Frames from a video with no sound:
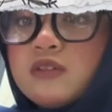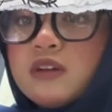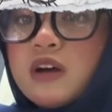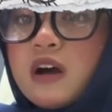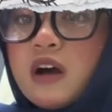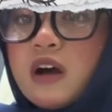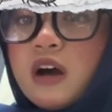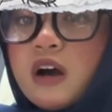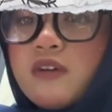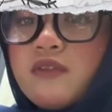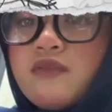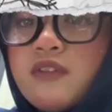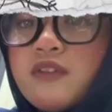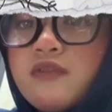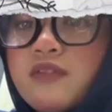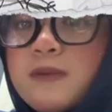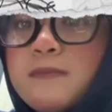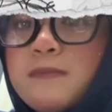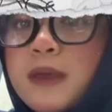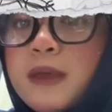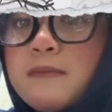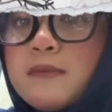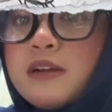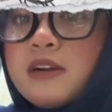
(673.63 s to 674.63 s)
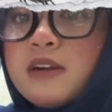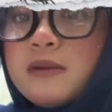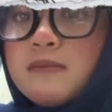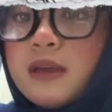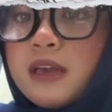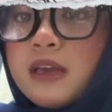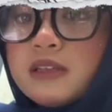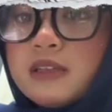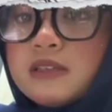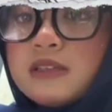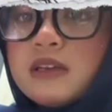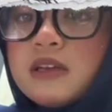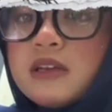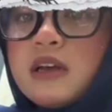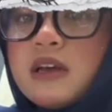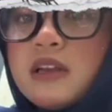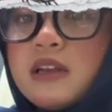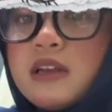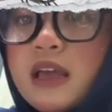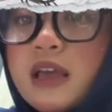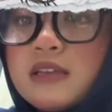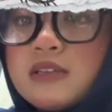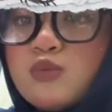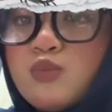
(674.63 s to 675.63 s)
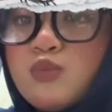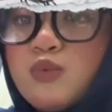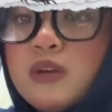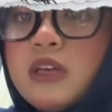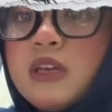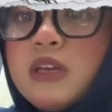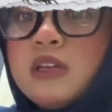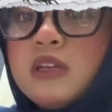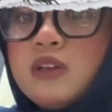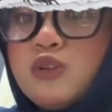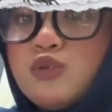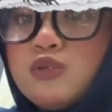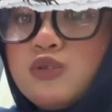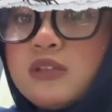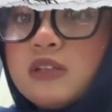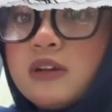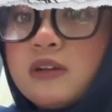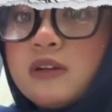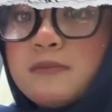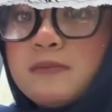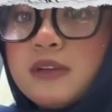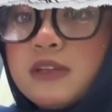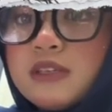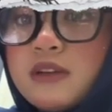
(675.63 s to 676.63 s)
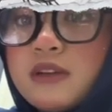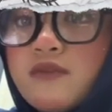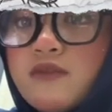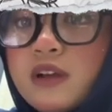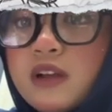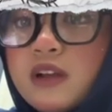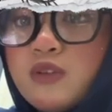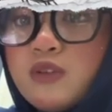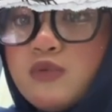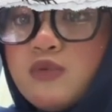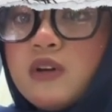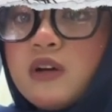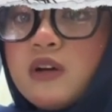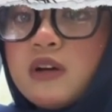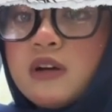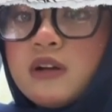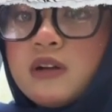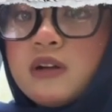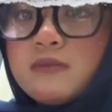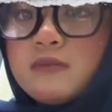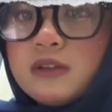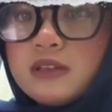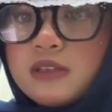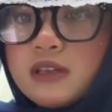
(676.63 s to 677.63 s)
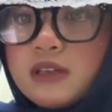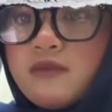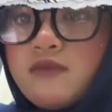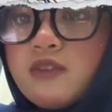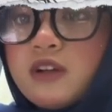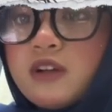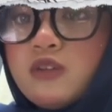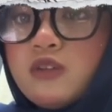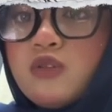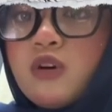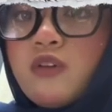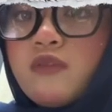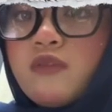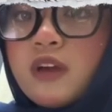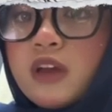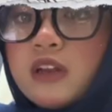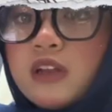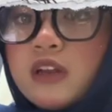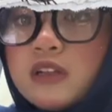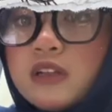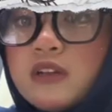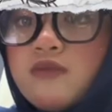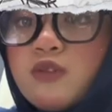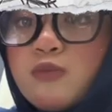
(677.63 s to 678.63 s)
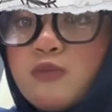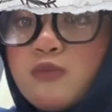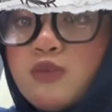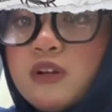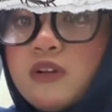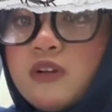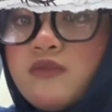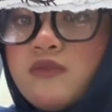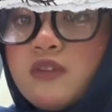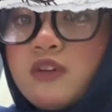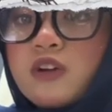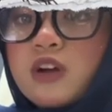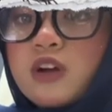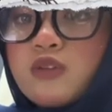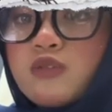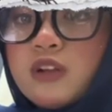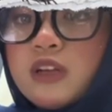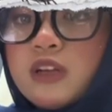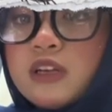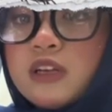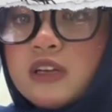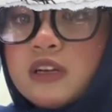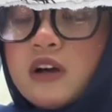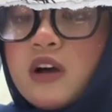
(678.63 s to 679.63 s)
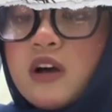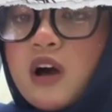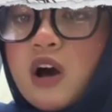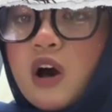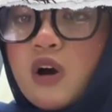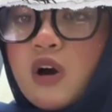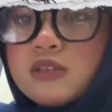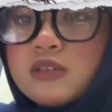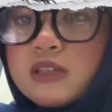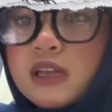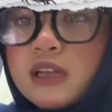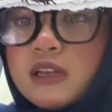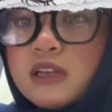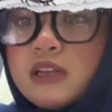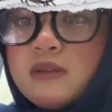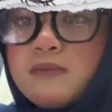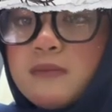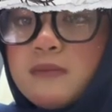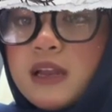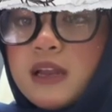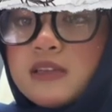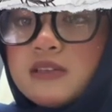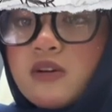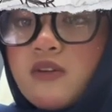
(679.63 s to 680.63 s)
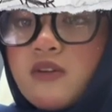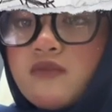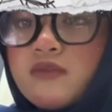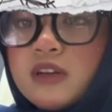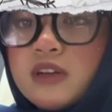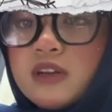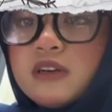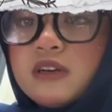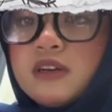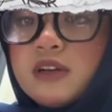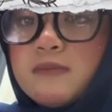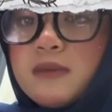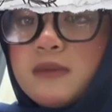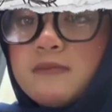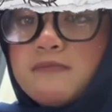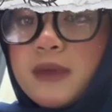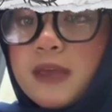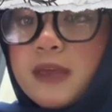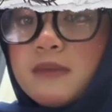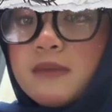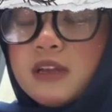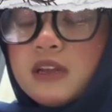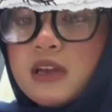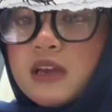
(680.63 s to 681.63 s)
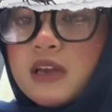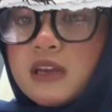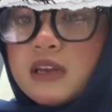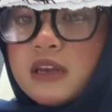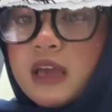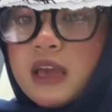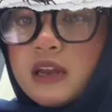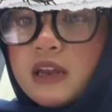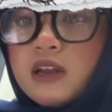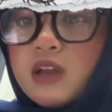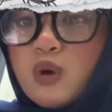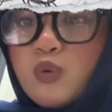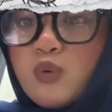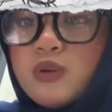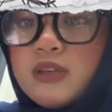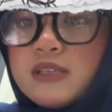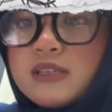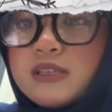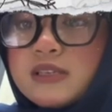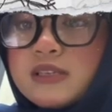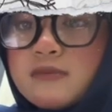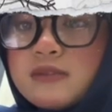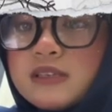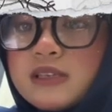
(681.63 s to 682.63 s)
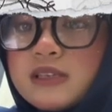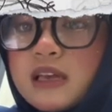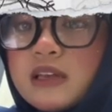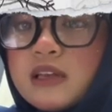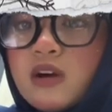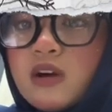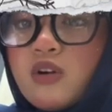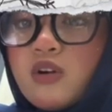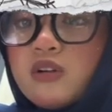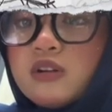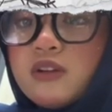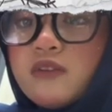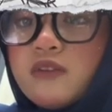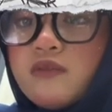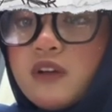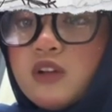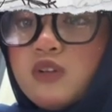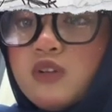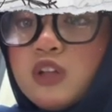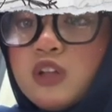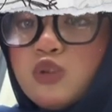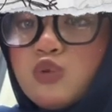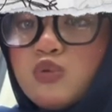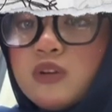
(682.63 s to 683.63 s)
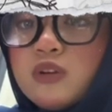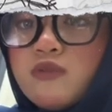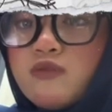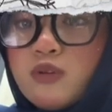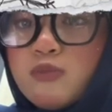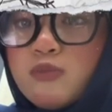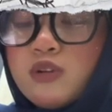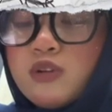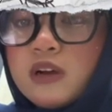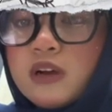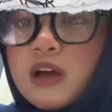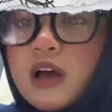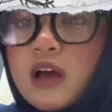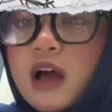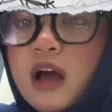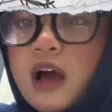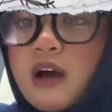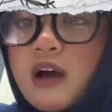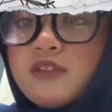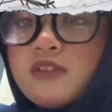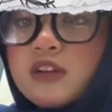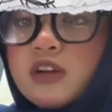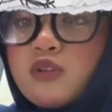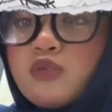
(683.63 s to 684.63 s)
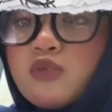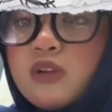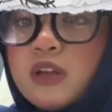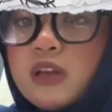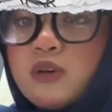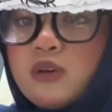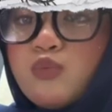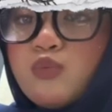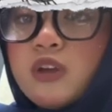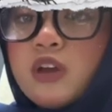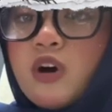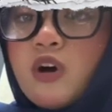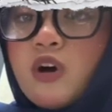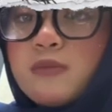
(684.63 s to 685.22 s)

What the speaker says: 50 payment remains. Next, we use the present value of anything formula for calculate the outstanding balance of the remaining payment. Then we substitute all the value into the formula. After calculate, we